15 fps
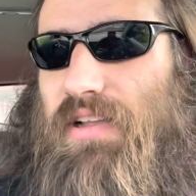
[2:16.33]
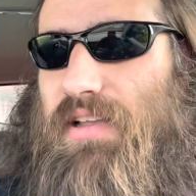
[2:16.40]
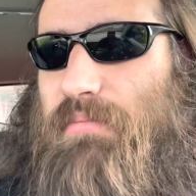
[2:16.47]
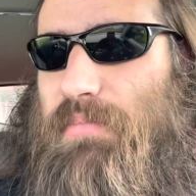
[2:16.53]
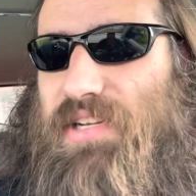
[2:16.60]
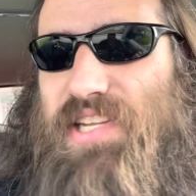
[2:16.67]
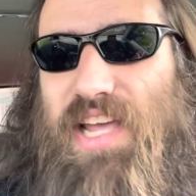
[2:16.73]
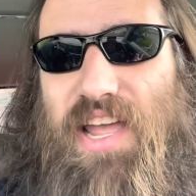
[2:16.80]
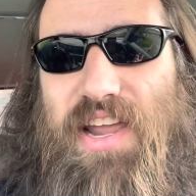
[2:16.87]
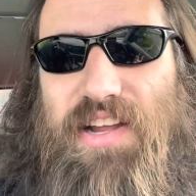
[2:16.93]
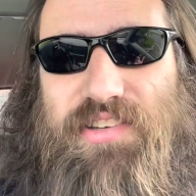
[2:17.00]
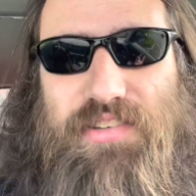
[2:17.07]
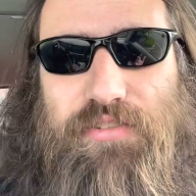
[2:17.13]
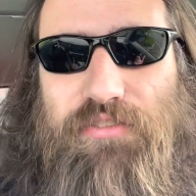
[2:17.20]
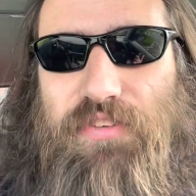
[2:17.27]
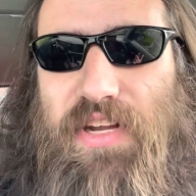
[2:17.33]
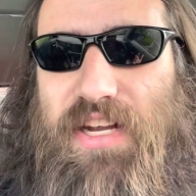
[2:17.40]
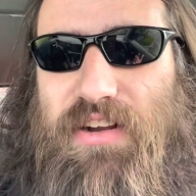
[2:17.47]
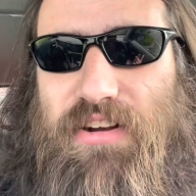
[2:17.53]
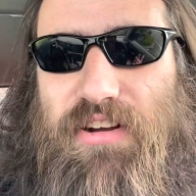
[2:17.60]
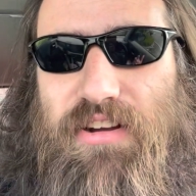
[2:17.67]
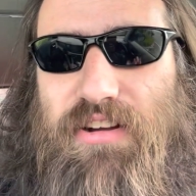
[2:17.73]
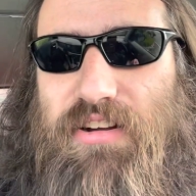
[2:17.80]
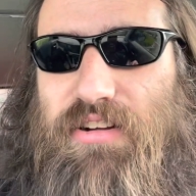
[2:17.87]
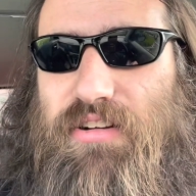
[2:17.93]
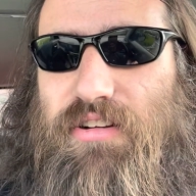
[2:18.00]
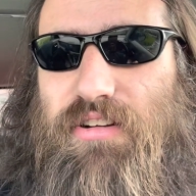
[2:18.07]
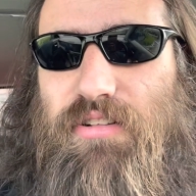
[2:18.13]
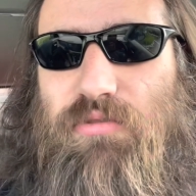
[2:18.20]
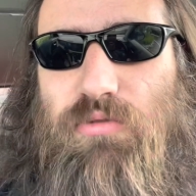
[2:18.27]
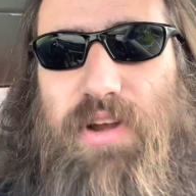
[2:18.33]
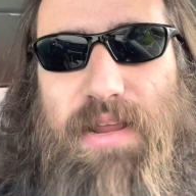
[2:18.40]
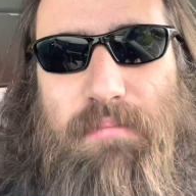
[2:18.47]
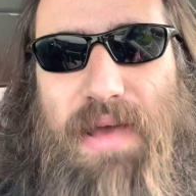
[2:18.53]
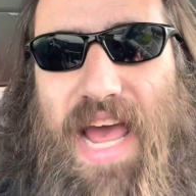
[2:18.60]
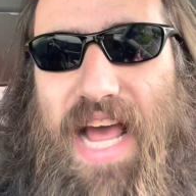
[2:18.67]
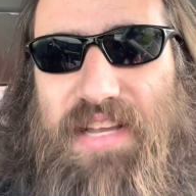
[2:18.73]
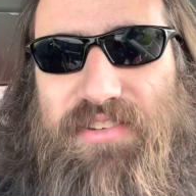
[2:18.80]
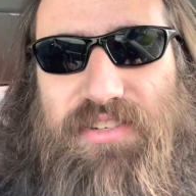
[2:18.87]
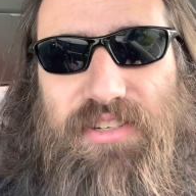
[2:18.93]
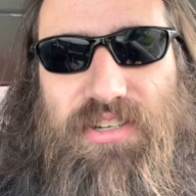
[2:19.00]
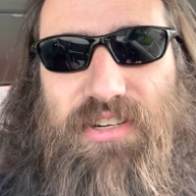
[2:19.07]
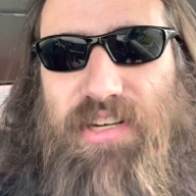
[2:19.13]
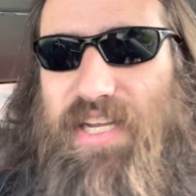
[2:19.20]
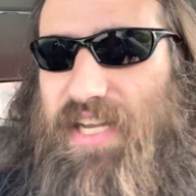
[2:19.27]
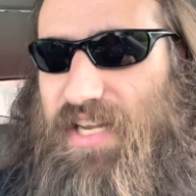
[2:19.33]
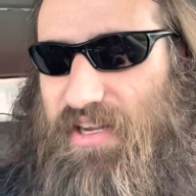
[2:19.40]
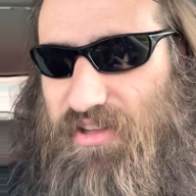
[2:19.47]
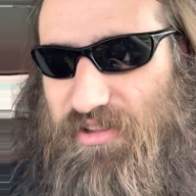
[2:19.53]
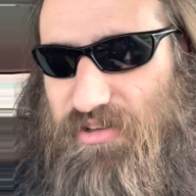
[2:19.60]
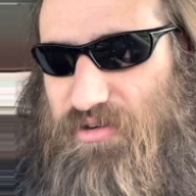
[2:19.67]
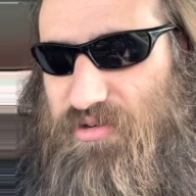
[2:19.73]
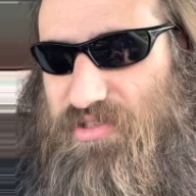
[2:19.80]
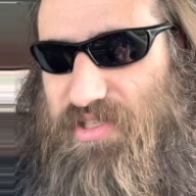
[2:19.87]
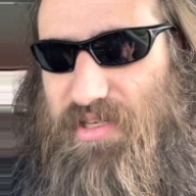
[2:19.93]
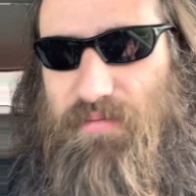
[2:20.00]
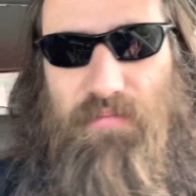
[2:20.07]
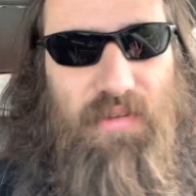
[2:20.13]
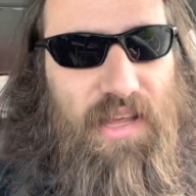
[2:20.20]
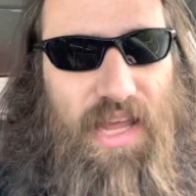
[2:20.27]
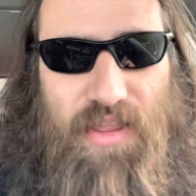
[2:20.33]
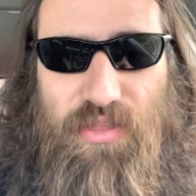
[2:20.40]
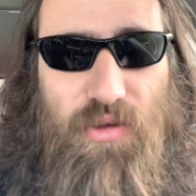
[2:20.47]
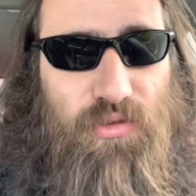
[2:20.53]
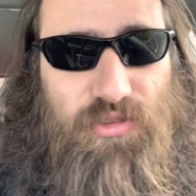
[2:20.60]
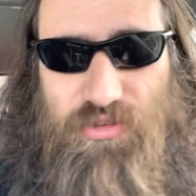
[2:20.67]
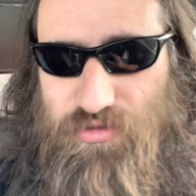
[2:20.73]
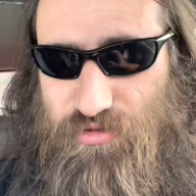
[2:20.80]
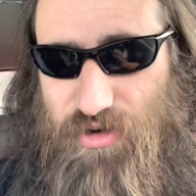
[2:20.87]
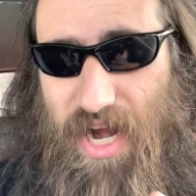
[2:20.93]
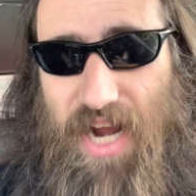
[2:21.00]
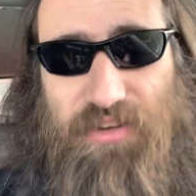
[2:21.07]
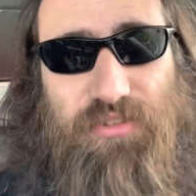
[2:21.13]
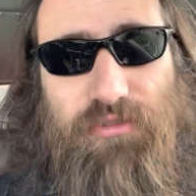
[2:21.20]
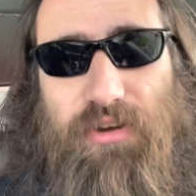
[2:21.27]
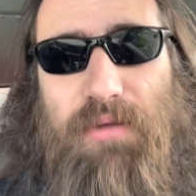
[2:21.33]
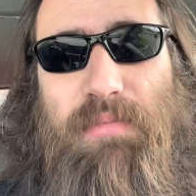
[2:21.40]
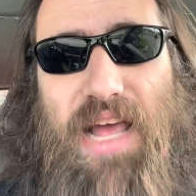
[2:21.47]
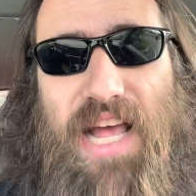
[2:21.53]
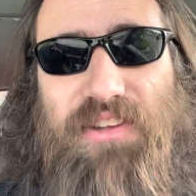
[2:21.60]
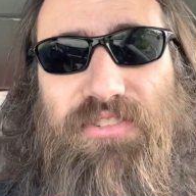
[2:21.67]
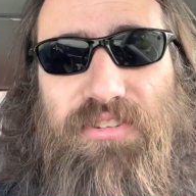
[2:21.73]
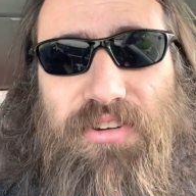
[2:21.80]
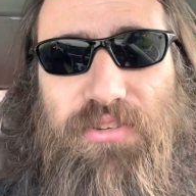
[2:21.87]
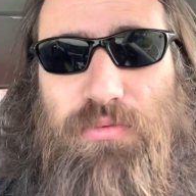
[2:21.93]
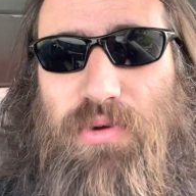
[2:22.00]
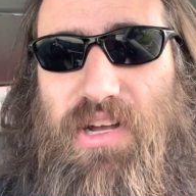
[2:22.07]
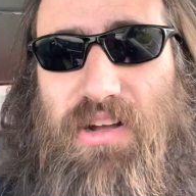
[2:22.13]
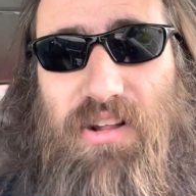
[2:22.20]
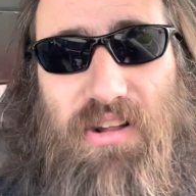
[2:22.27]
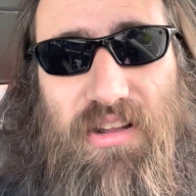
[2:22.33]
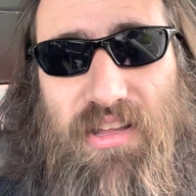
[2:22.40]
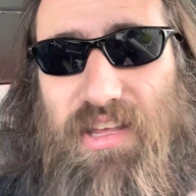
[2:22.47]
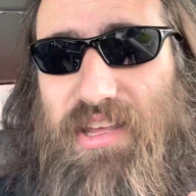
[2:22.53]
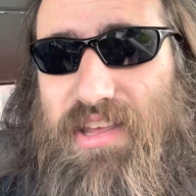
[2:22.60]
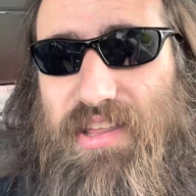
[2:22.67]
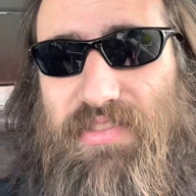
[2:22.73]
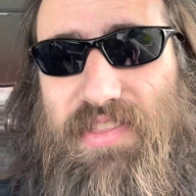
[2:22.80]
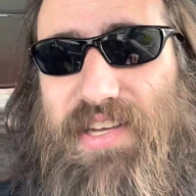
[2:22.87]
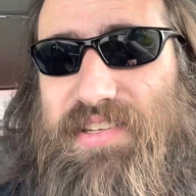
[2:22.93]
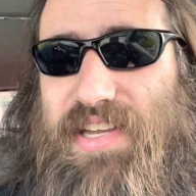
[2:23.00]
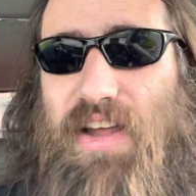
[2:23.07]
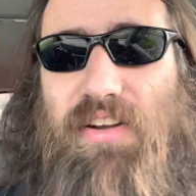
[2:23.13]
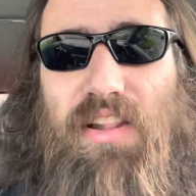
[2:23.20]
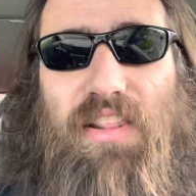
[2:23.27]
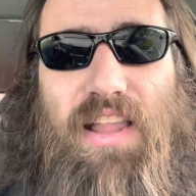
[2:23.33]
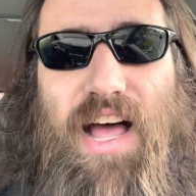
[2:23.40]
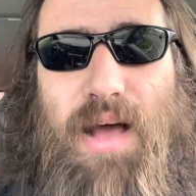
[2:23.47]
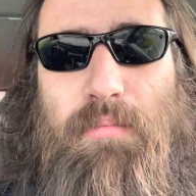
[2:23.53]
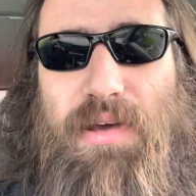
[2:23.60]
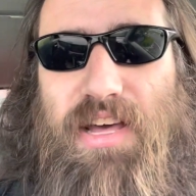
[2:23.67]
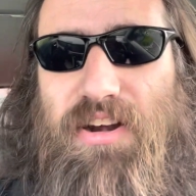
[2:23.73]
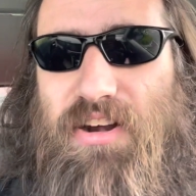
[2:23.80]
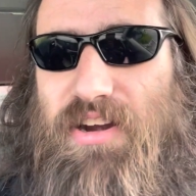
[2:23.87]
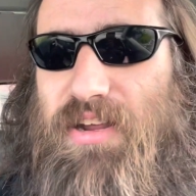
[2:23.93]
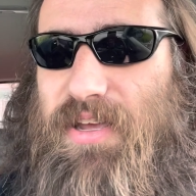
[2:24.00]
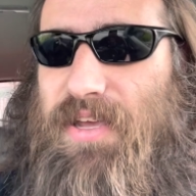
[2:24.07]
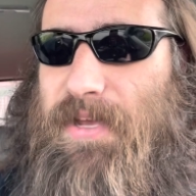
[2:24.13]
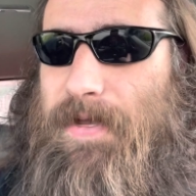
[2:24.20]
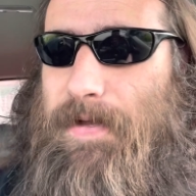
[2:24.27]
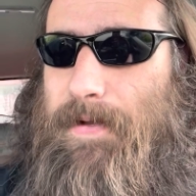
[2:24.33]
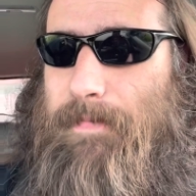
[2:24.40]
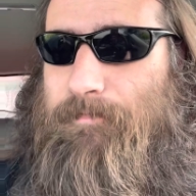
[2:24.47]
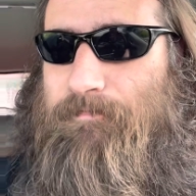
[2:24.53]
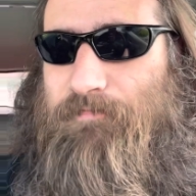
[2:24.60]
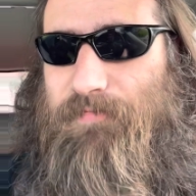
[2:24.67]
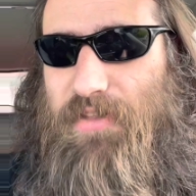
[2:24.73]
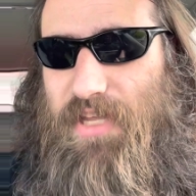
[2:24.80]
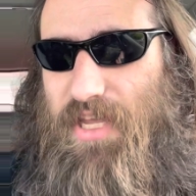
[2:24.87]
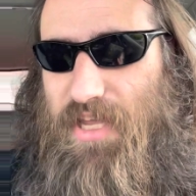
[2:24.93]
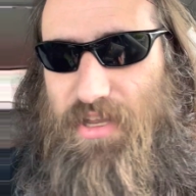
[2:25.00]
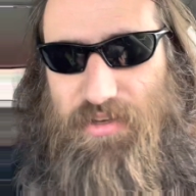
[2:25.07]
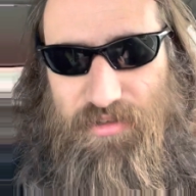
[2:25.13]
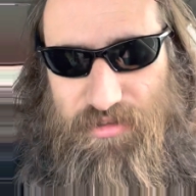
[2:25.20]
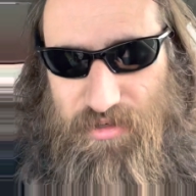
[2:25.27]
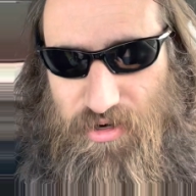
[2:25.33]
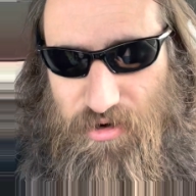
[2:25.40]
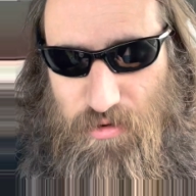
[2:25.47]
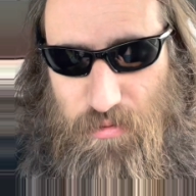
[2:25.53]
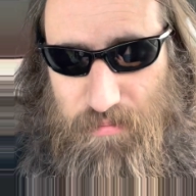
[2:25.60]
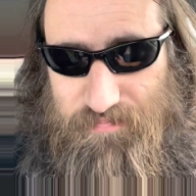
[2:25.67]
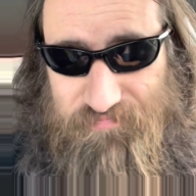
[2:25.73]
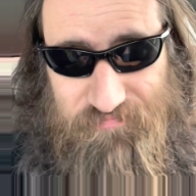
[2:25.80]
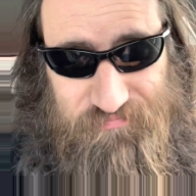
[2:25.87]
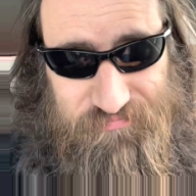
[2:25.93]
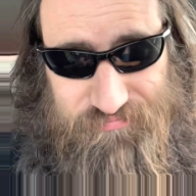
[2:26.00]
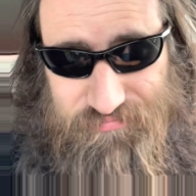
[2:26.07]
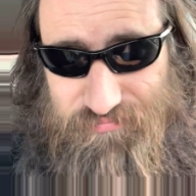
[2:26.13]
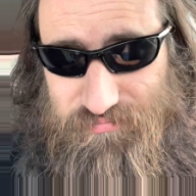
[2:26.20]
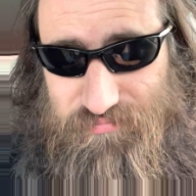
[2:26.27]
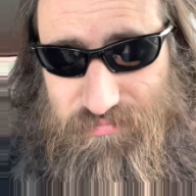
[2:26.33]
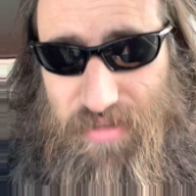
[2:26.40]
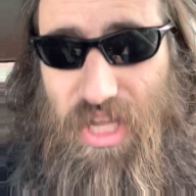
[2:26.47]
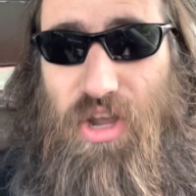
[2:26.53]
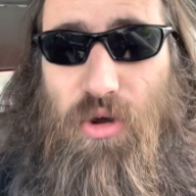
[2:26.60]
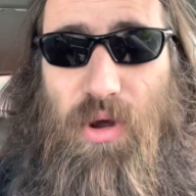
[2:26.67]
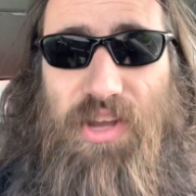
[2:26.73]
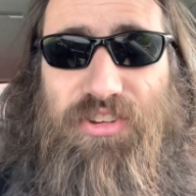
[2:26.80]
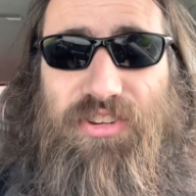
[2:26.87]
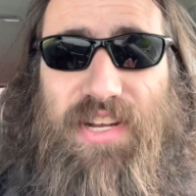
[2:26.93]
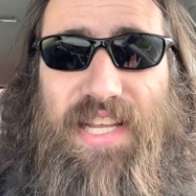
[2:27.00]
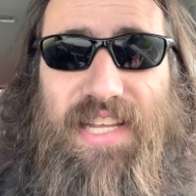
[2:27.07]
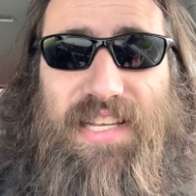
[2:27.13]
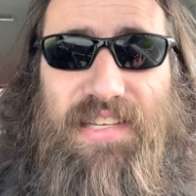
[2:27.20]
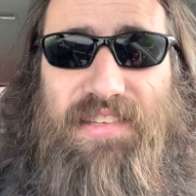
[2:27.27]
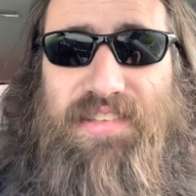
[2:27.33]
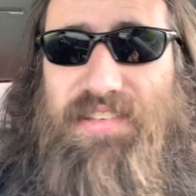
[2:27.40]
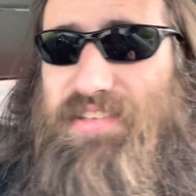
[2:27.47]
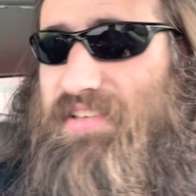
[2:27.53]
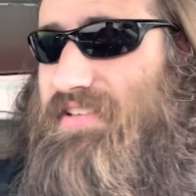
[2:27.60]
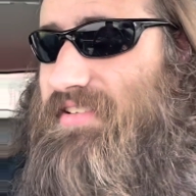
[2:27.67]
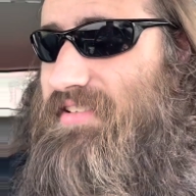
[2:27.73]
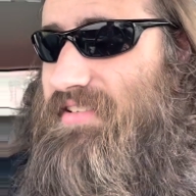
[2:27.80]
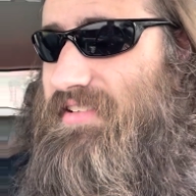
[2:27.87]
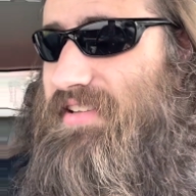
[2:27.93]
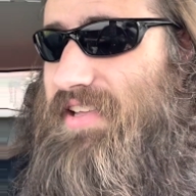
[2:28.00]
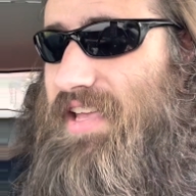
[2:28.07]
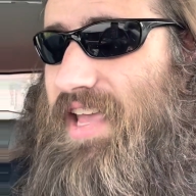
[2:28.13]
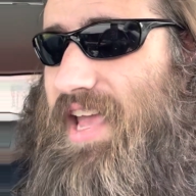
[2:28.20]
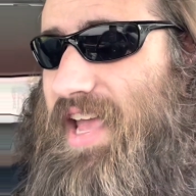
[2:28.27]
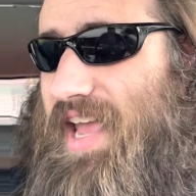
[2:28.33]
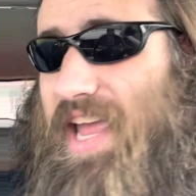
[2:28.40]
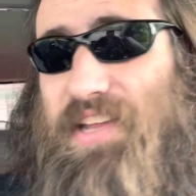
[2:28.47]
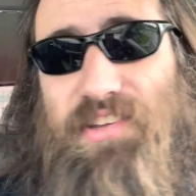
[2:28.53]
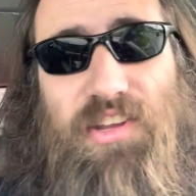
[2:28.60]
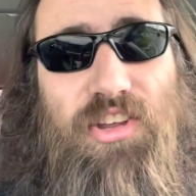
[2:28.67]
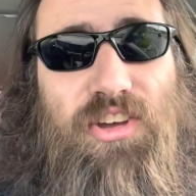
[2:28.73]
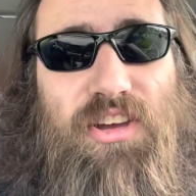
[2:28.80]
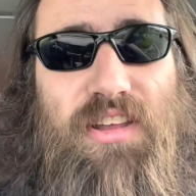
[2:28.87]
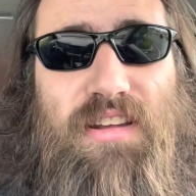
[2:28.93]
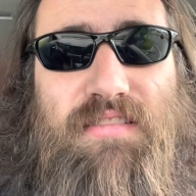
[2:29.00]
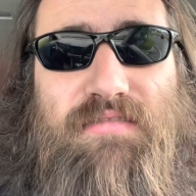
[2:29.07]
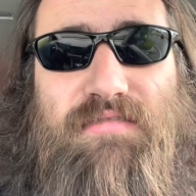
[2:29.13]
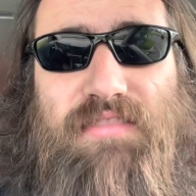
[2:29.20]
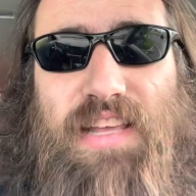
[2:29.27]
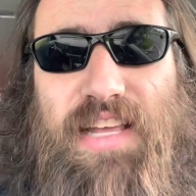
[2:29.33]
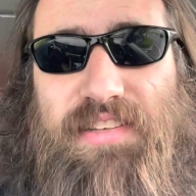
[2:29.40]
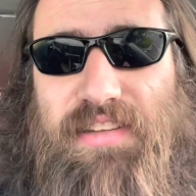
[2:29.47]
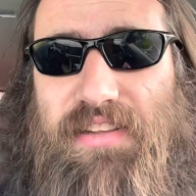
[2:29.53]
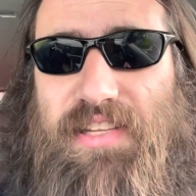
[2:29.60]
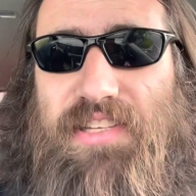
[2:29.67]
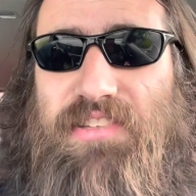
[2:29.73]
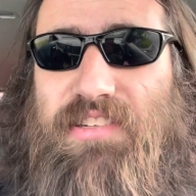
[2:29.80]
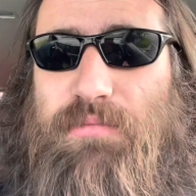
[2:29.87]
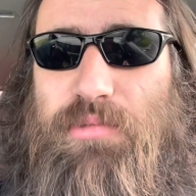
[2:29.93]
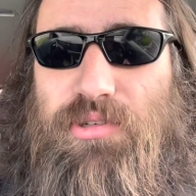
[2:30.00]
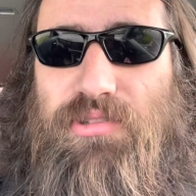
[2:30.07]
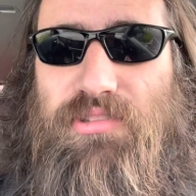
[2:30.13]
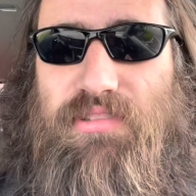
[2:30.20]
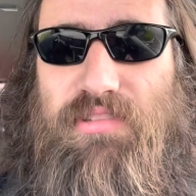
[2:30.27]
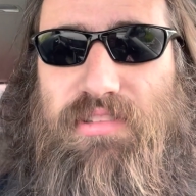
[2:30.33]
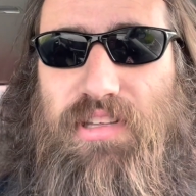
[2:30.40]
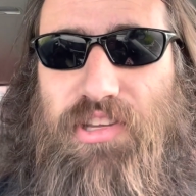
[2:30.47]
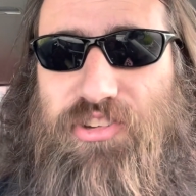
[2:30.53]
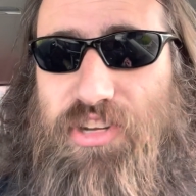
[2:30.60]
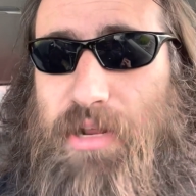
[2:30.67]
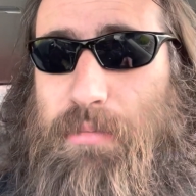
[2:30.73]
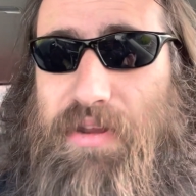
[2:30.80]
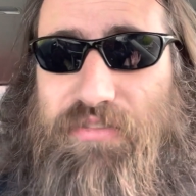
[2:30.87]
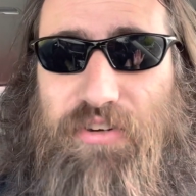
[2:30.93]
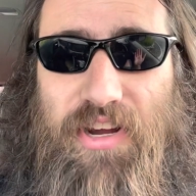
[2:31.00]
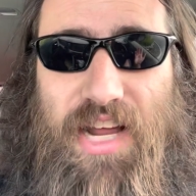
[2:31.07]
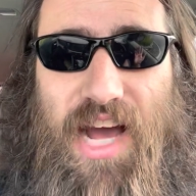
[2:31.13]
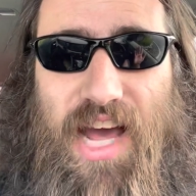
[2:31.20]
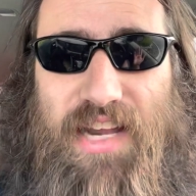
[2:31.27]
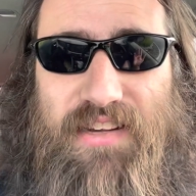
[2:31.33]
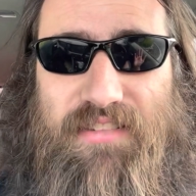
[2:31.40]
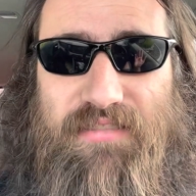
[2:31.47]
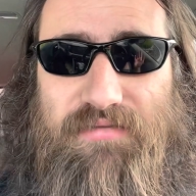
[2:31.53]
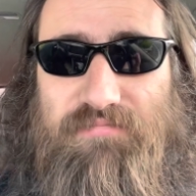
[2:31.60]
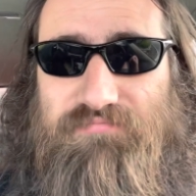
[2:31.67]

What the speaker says: Battalions of Fear remaster. It includes it, and those tracks are remastered as well. They sound a lot better. So the question is it good? Is it listenable? Should it be forgotten?